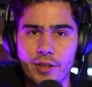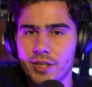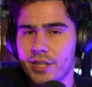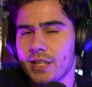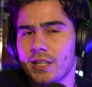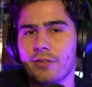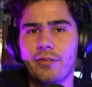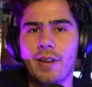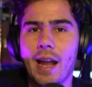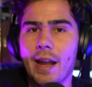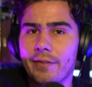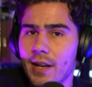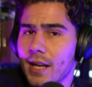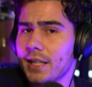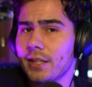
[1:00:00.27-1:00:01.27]
it's
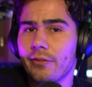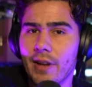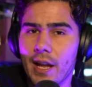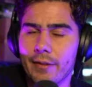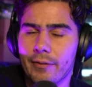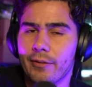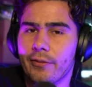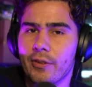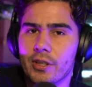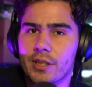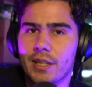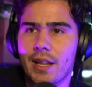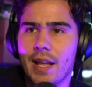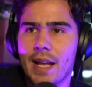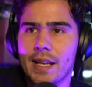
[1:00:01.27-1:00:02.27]
$5.95 for first
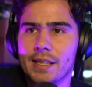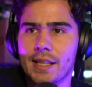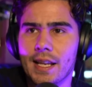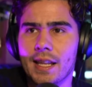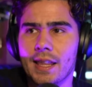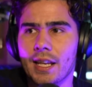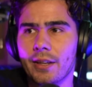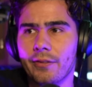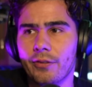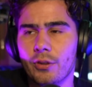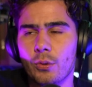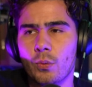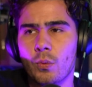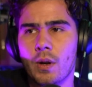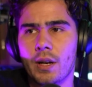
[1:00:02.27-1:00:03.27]
class. And then if
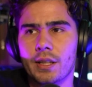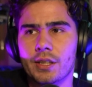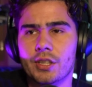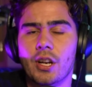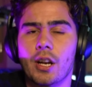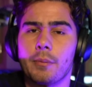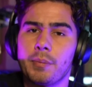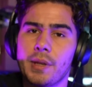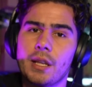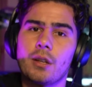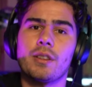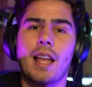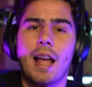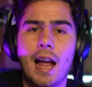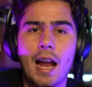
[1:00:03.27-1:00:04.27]
you want to start being on
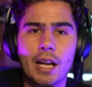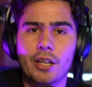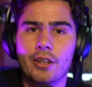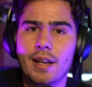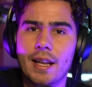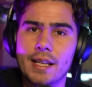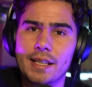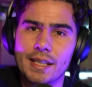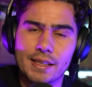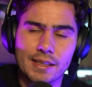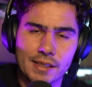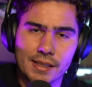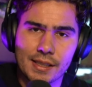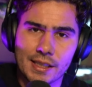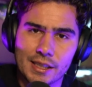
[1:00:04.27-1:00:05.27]
the higher end, it's
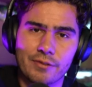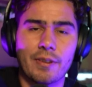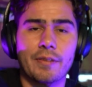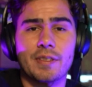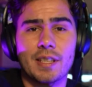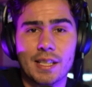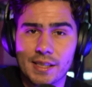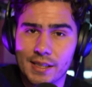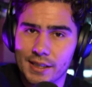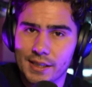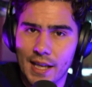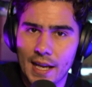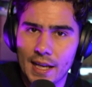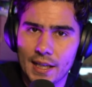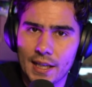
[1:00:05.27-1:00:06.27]
$6.50 to
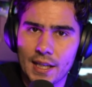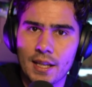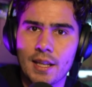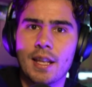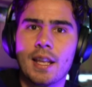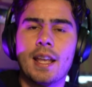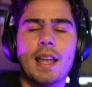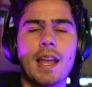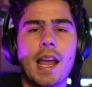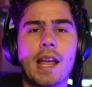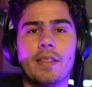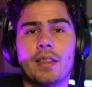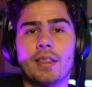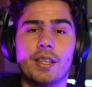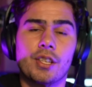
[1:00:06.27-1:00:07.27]
$6.80. And
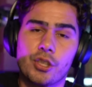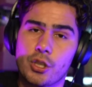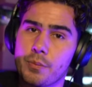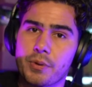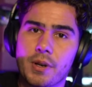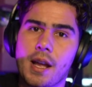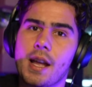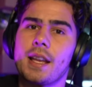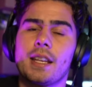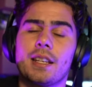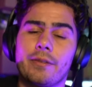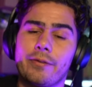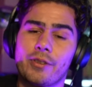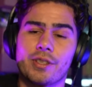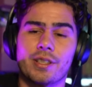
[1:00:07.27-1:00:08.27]
then the super high end
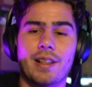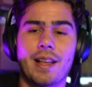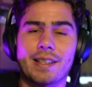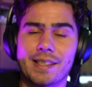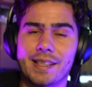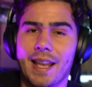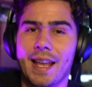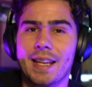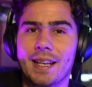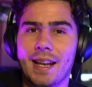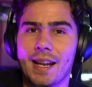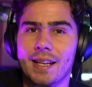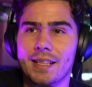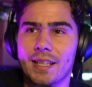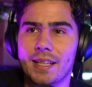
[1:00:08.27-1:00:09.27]
of first class is
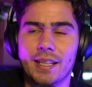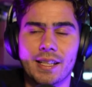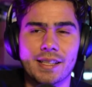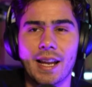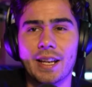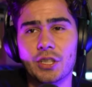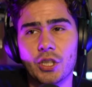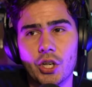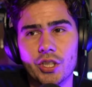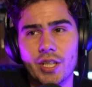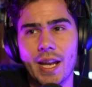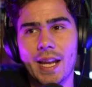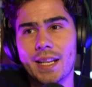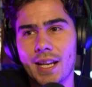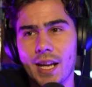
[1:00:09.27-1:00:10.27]
$8.90, because I charge
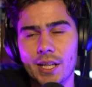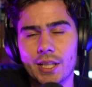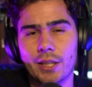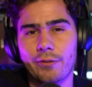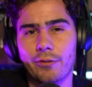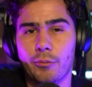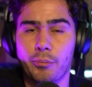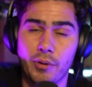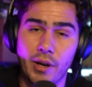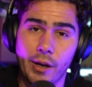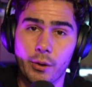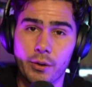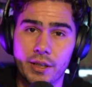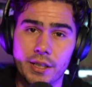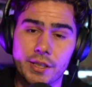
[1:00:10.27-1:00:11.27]
$8.90 for
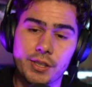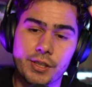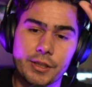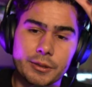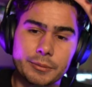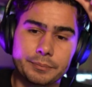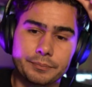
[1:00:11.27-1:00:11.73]
priority. So,